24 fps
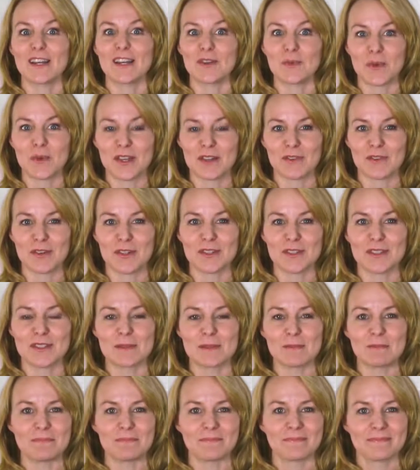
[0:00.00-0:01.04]
and
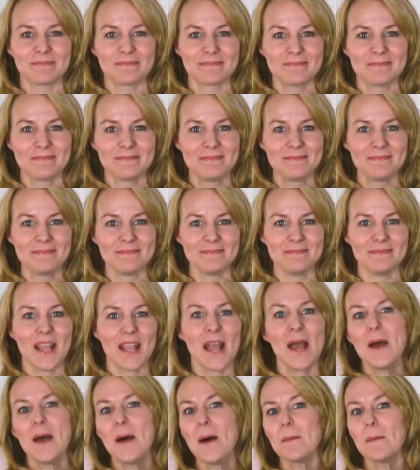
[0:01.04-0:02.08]
weevils.
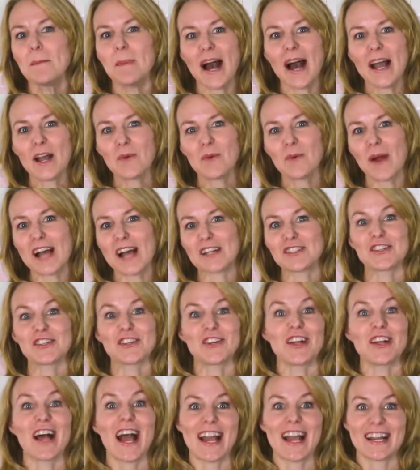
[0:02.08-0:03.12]

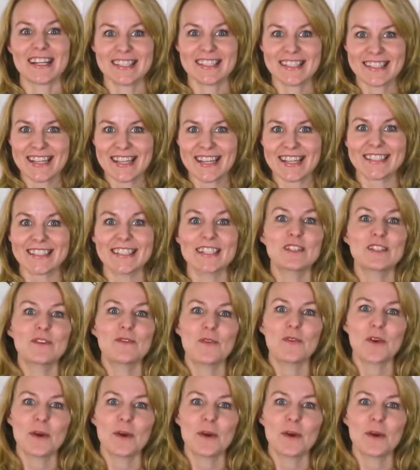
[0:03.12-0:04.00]
Biorational X six is a